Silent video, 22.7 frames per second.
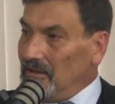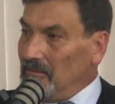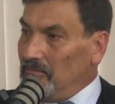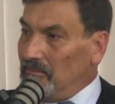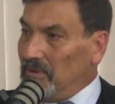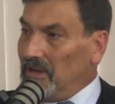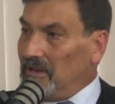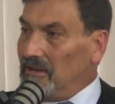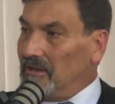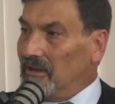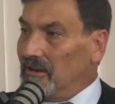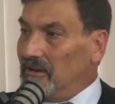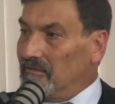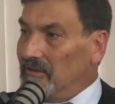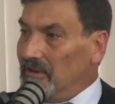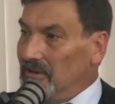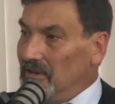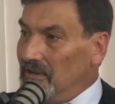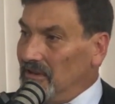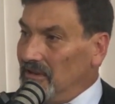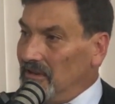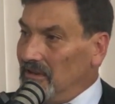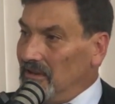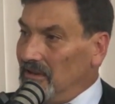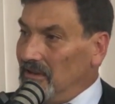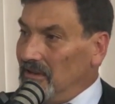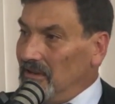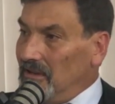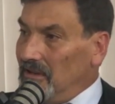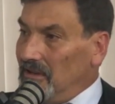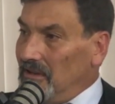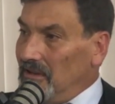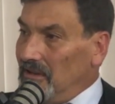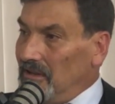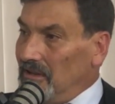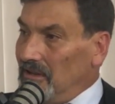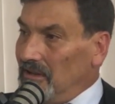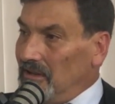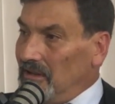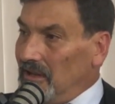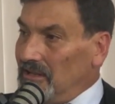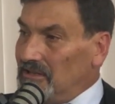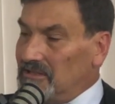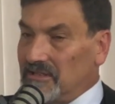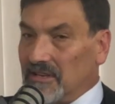bend over,
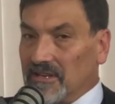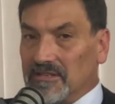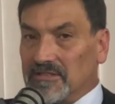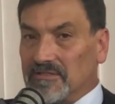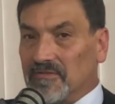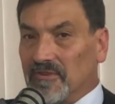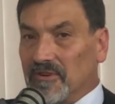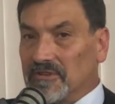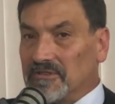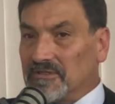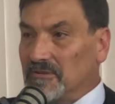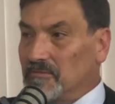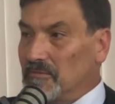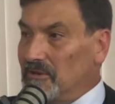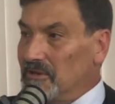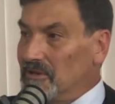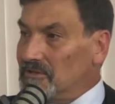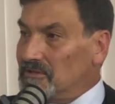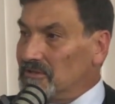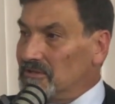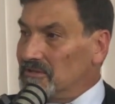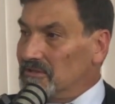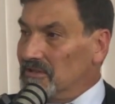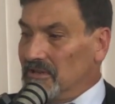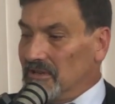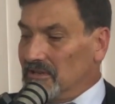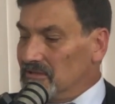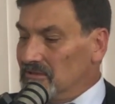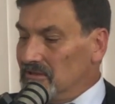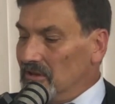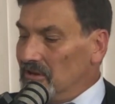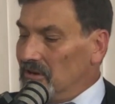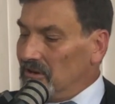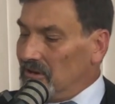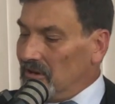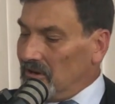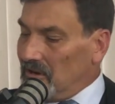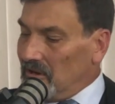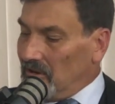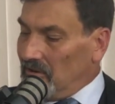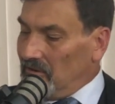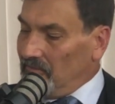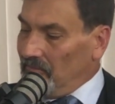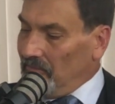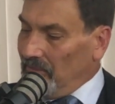and satisfy somebody else's needs.
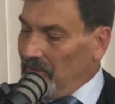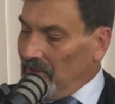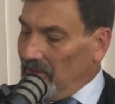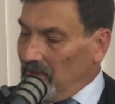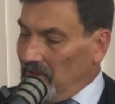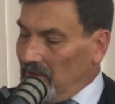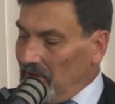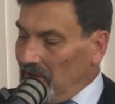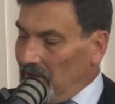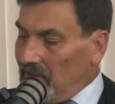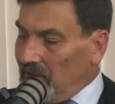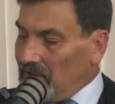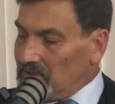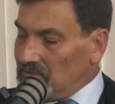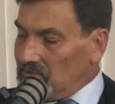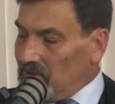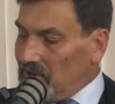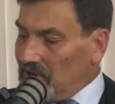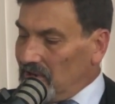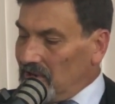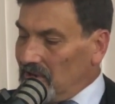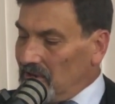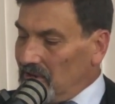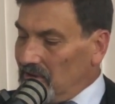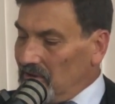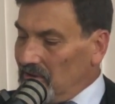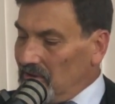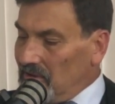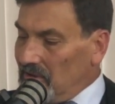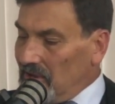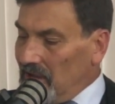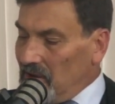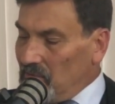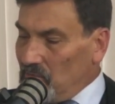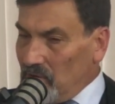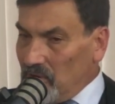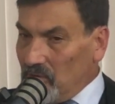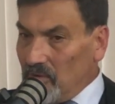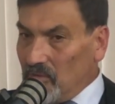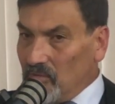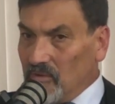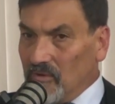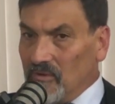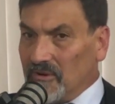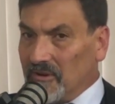No. That's why, and we
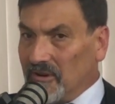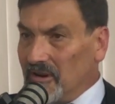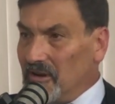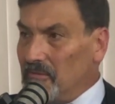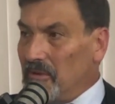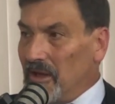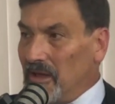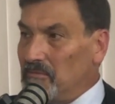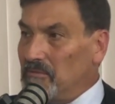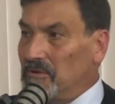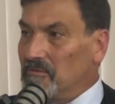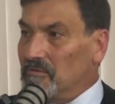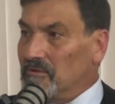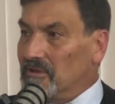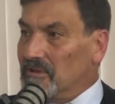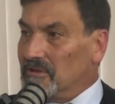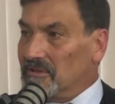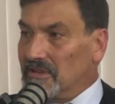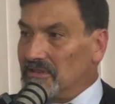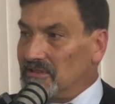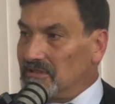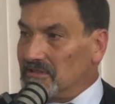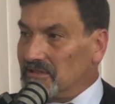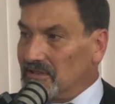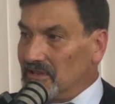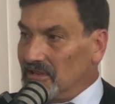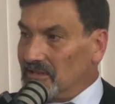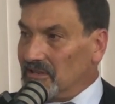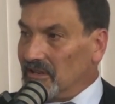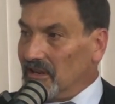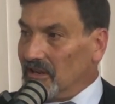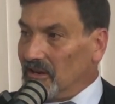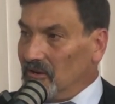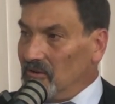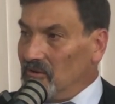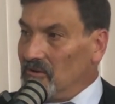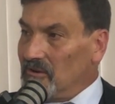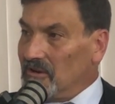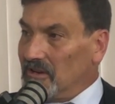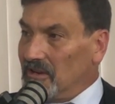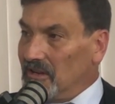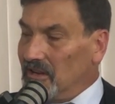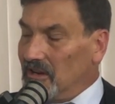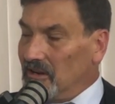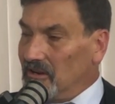were warned, and I'm happy with it. This is going to take
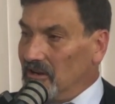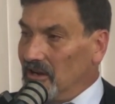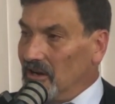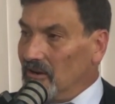longer to get